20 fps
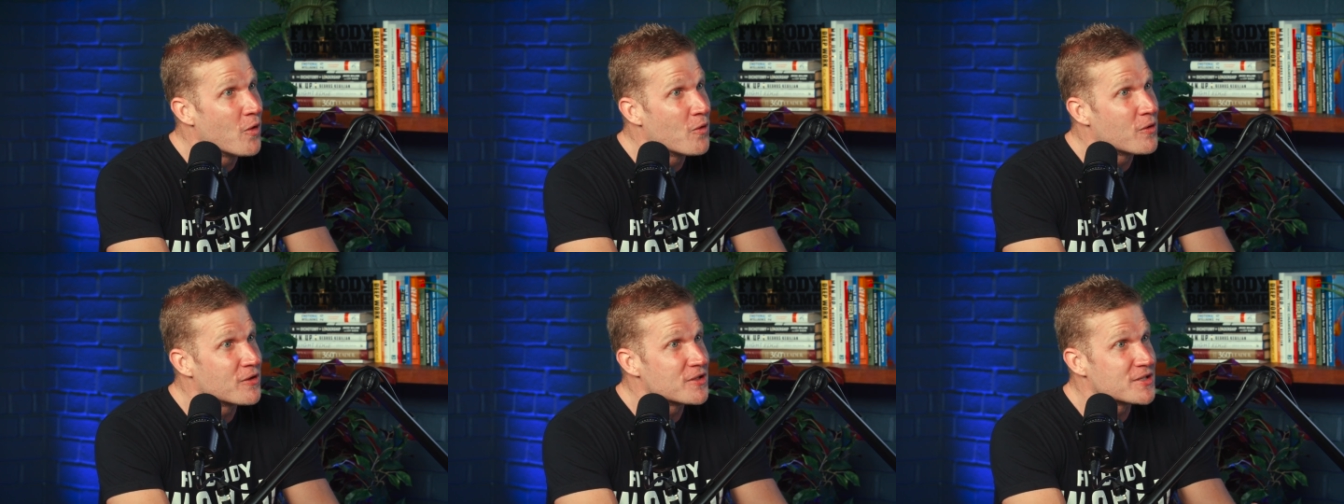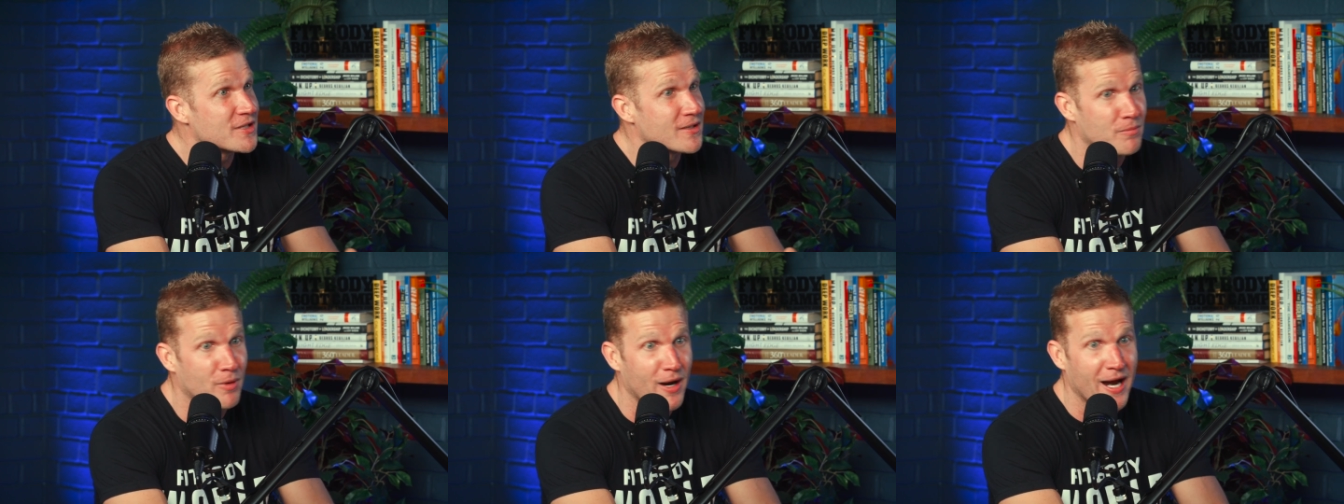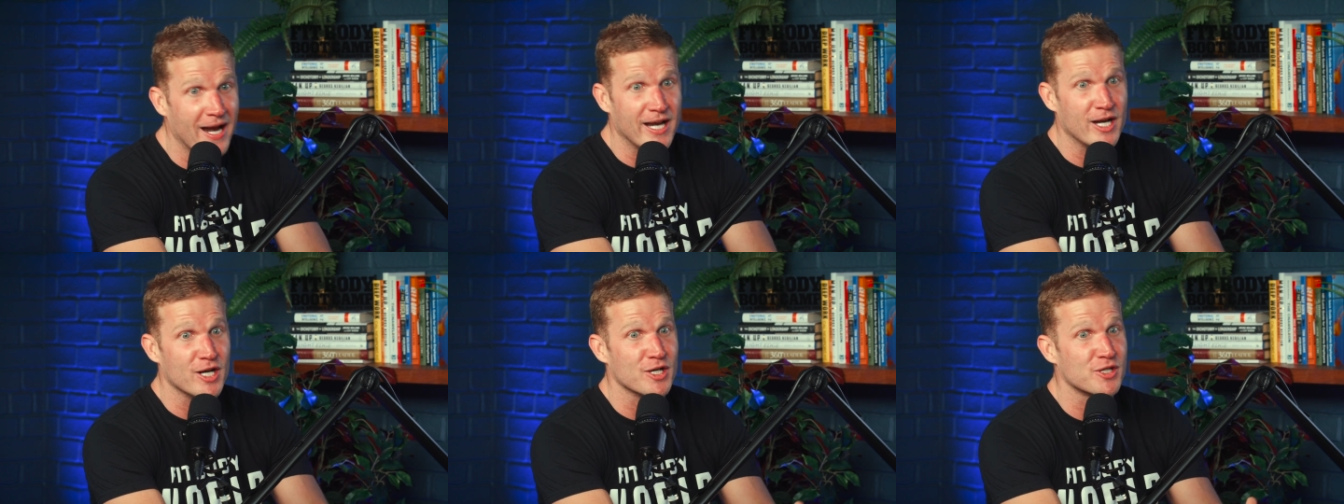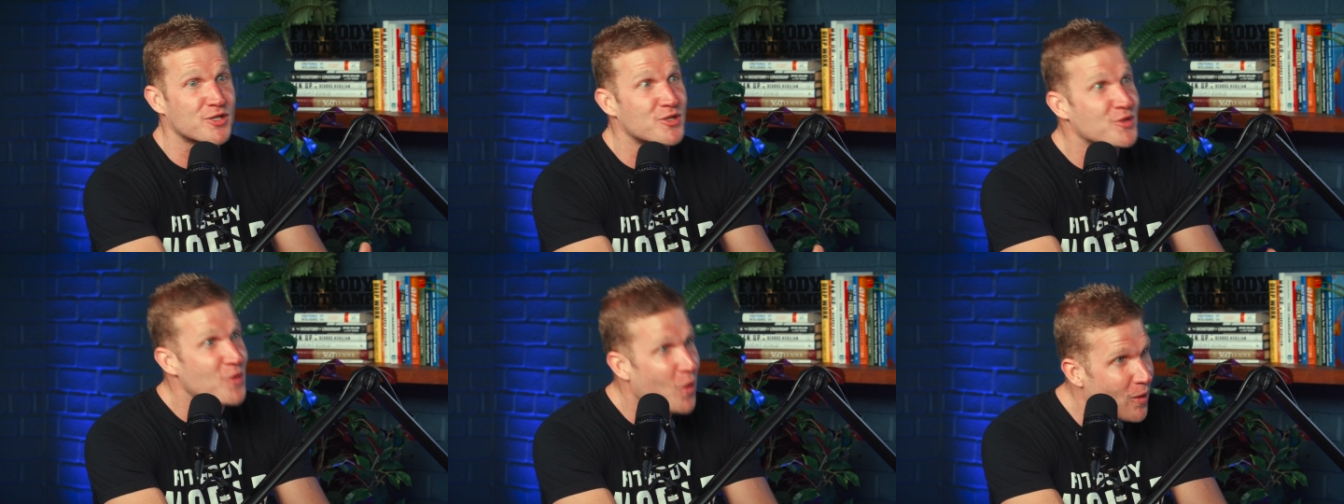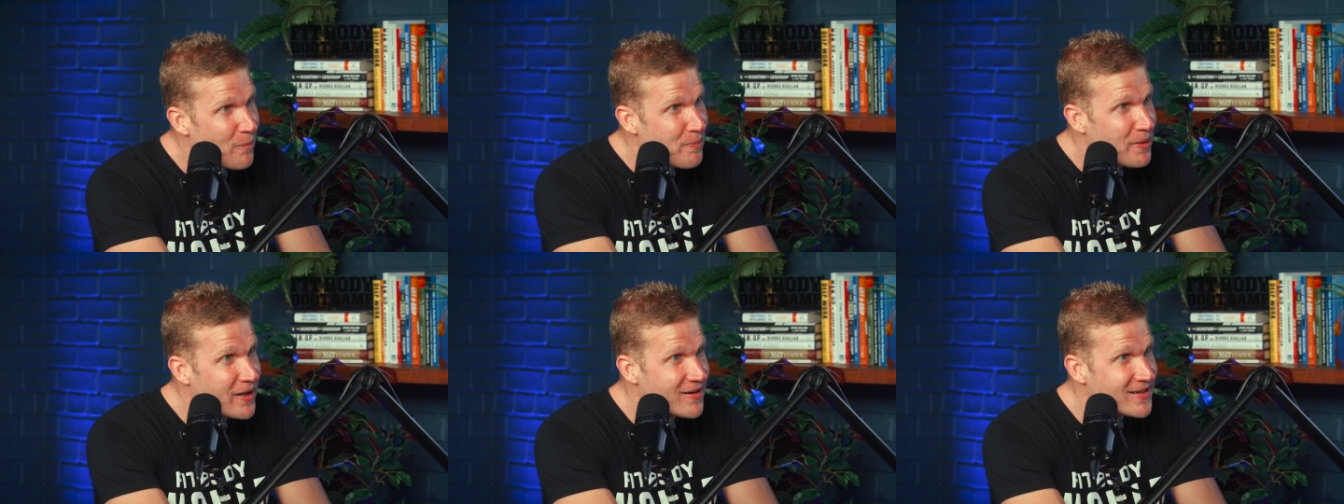owners in the brand in a
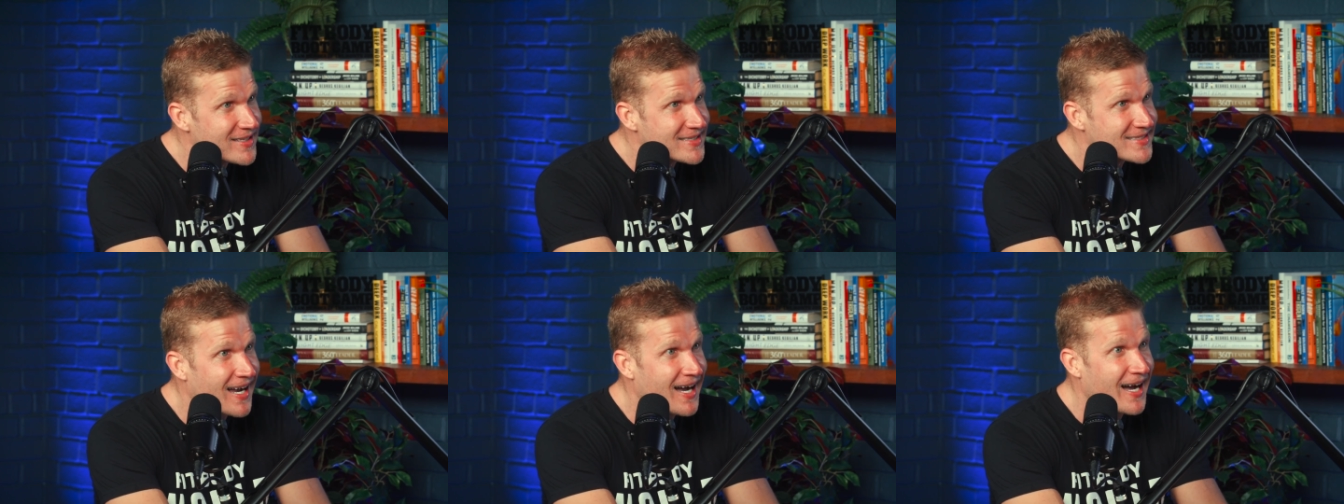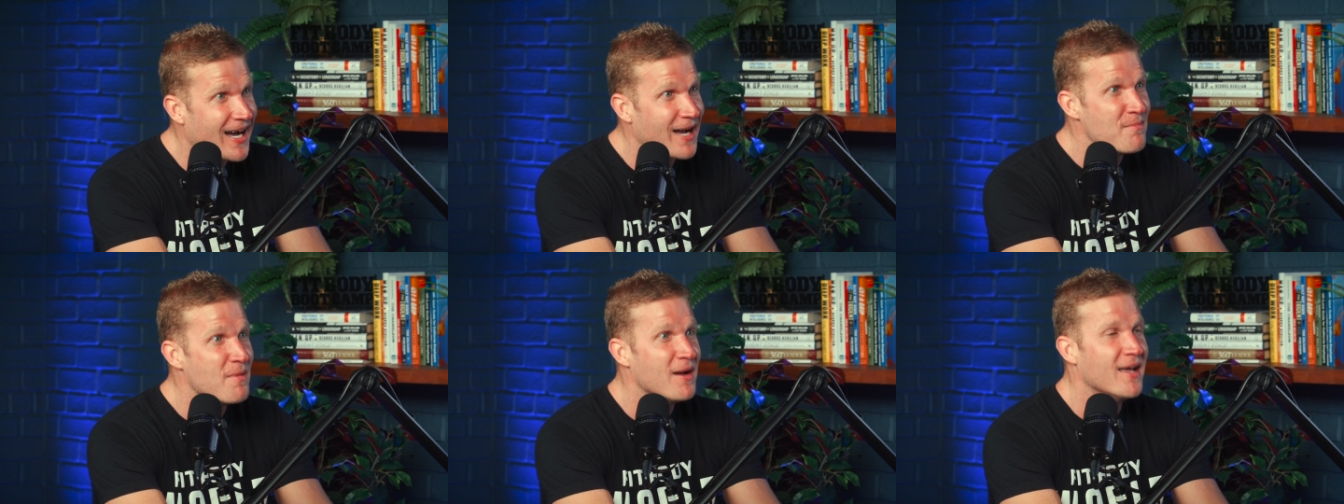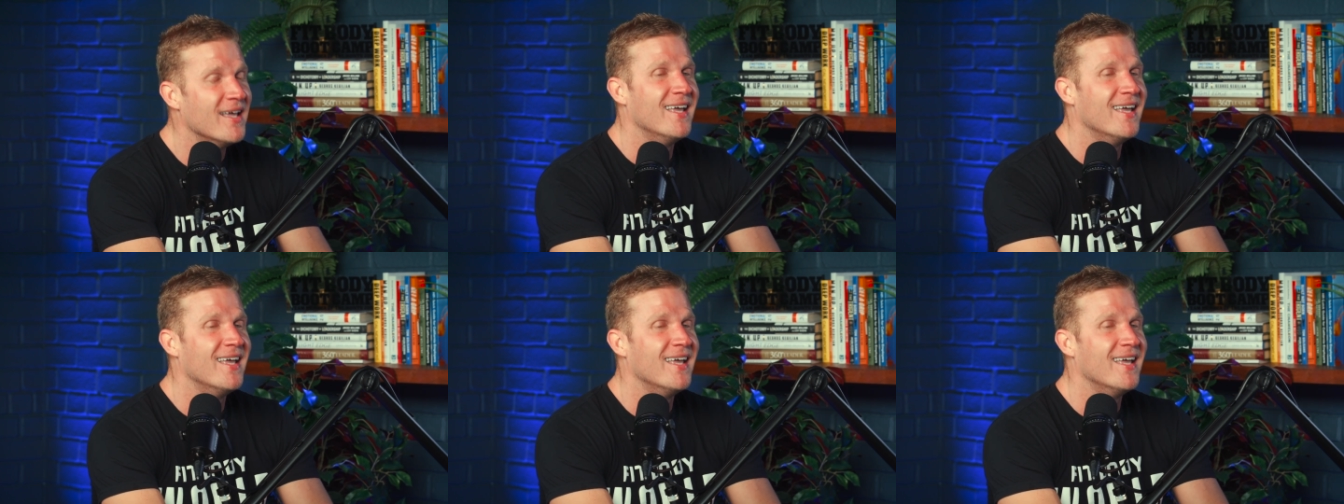short period of time.